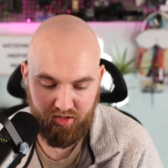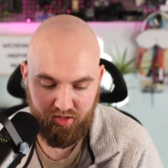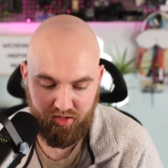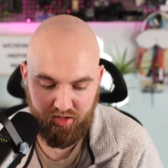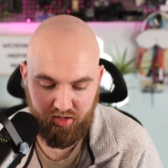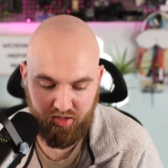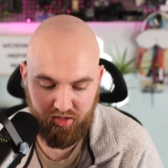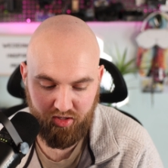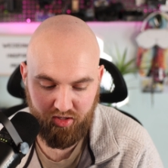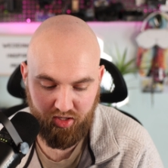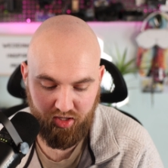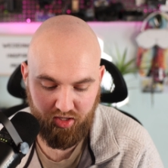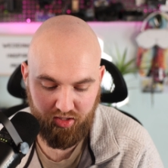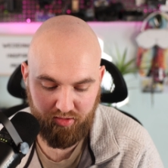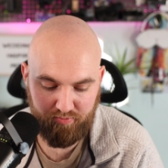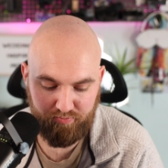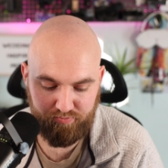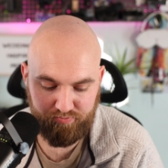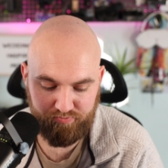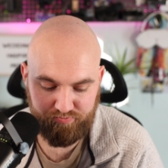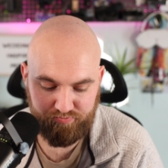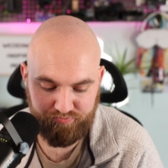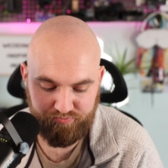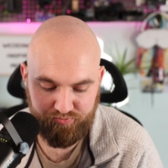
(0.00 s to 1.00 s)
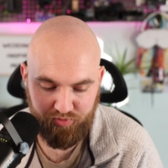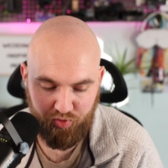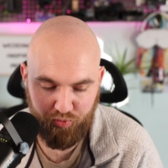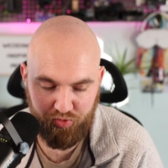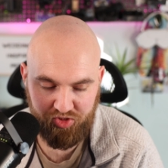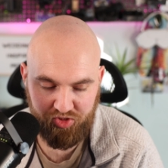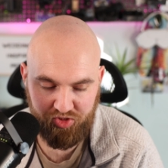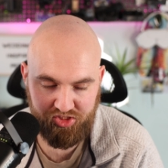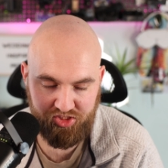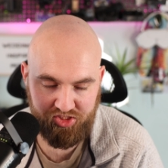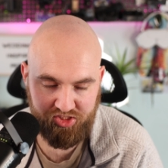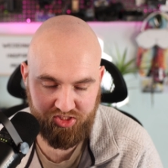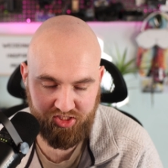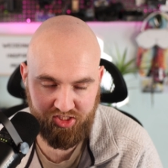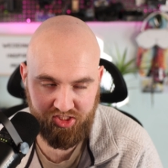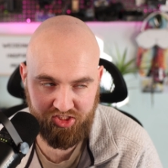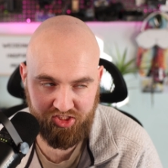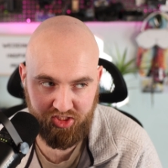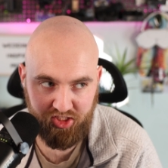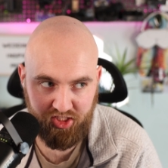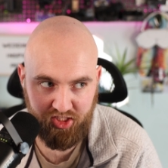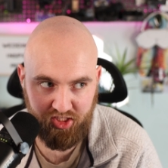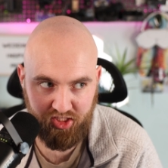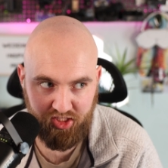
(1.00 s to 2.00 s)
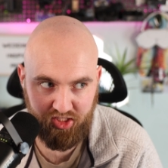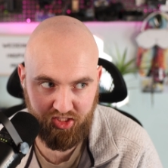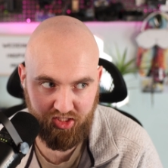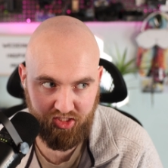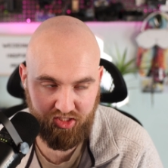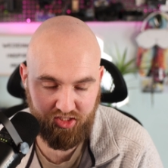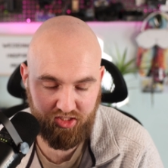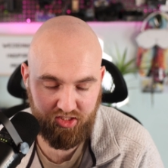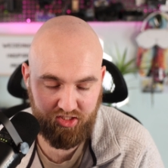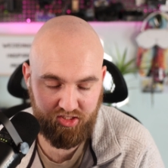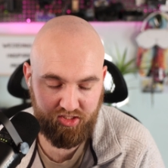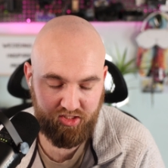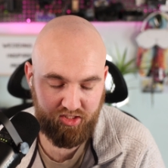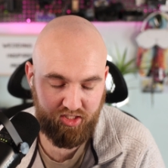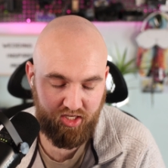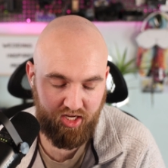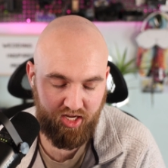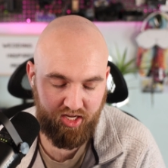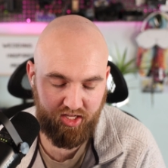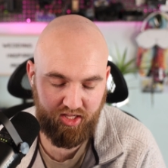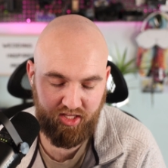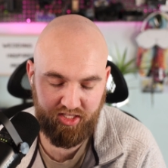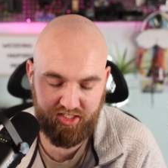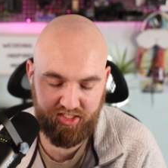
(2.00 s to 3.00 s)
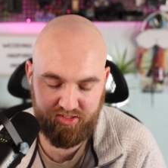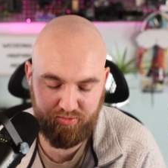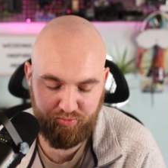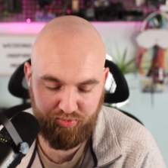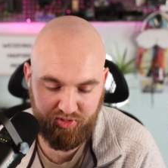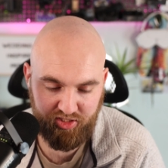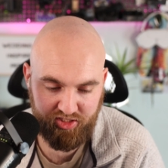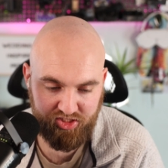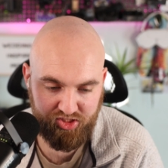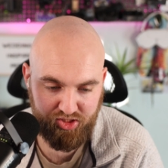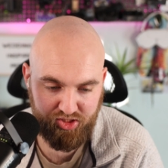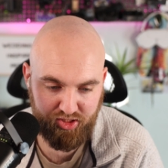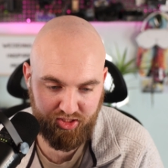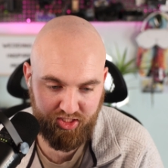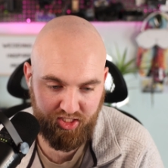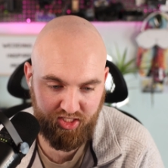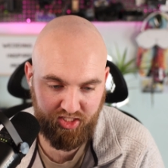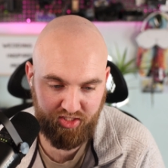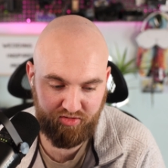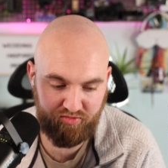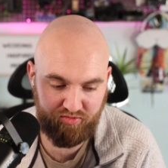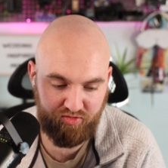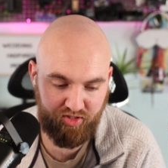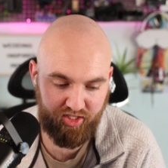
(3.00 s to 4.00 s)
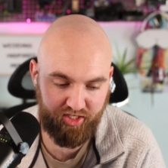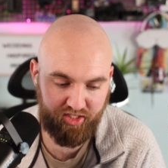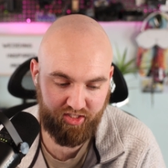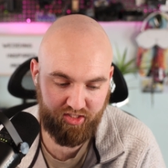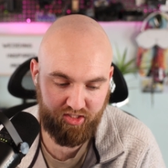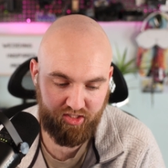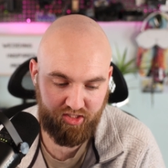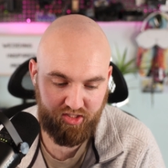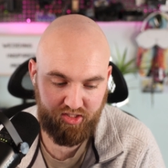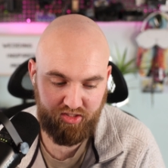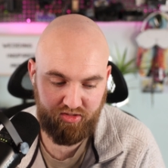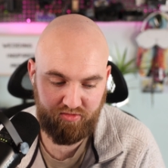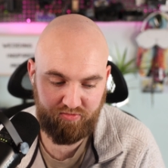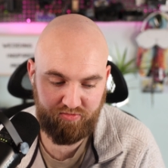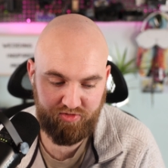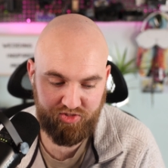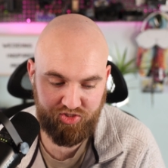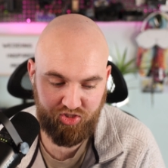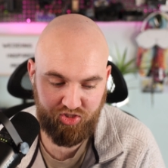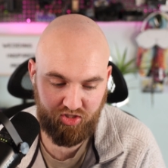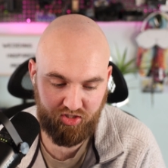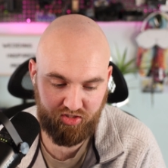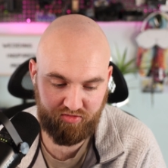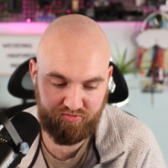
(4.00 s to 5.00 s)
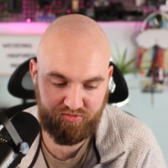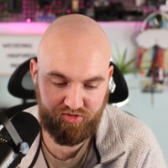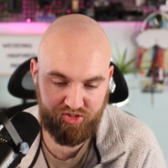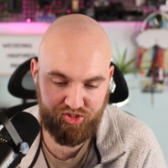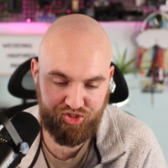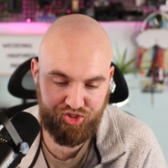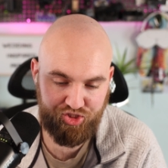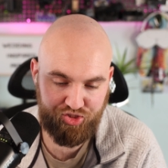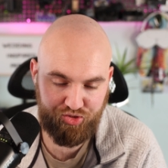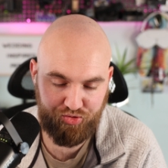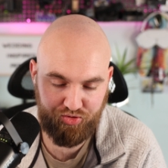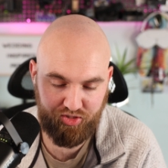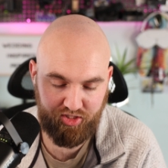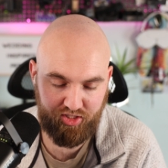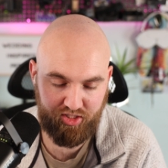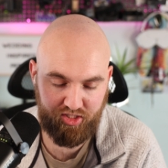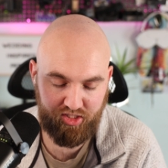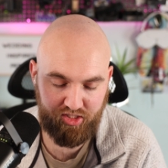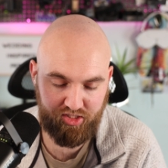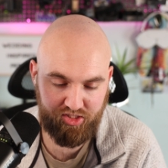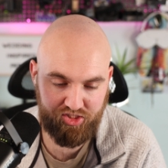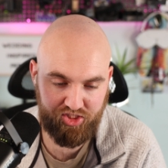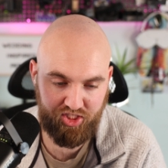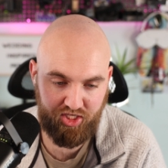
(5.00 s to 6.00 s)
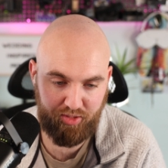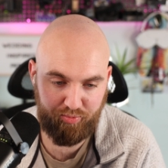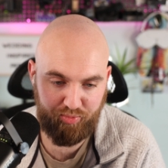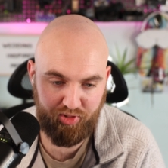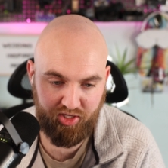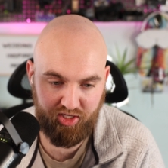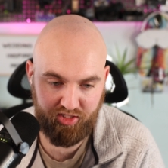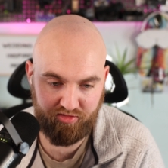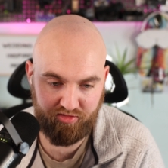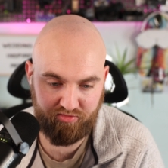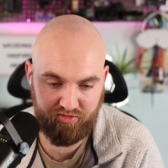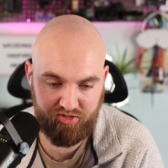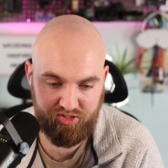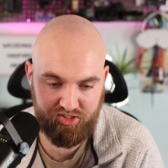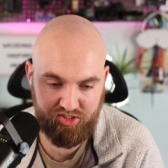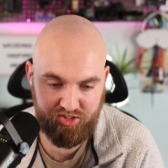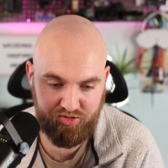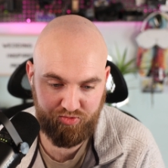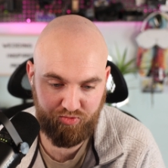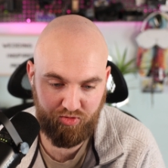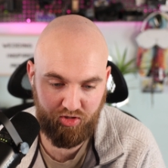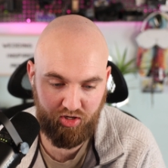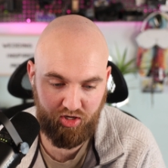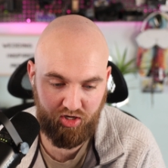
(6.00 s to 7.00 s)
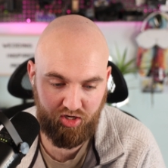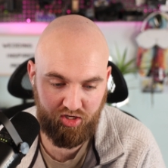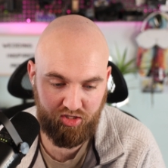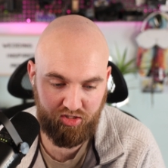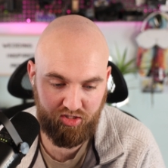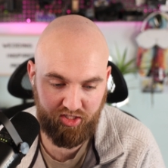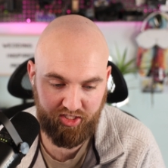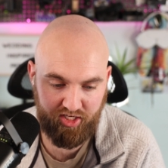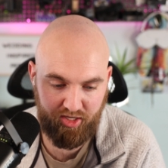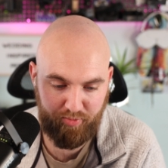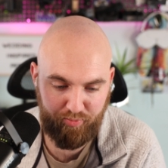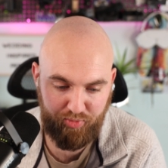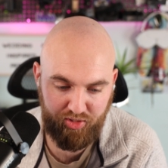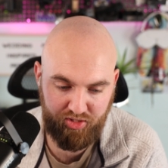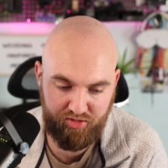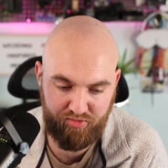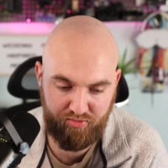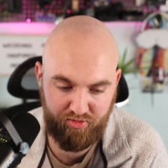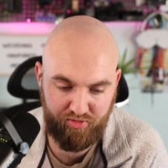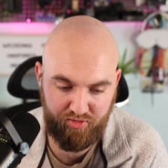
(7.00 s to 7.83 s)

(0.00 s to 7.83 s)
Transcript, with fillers: um, which is essentially, I like to picture it kind of like photographers shooting in JPEG versus RAW. Like MP3